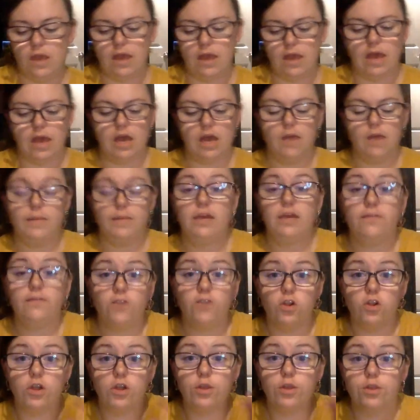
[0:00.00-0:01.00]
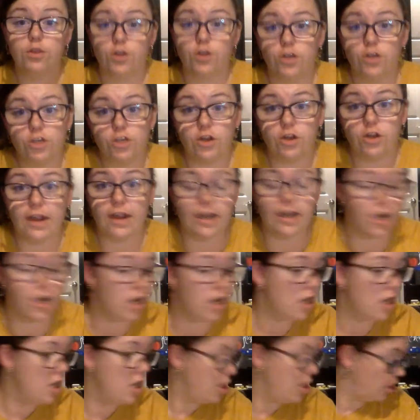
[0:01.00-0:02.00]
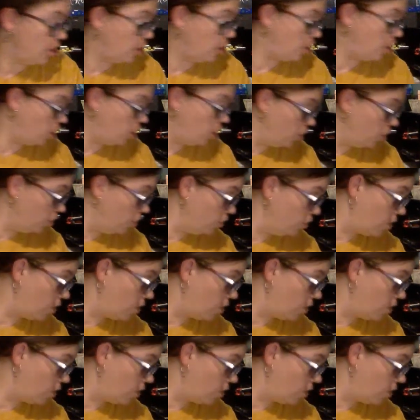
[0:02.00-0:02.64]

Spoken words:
If you're a 3rd grader, you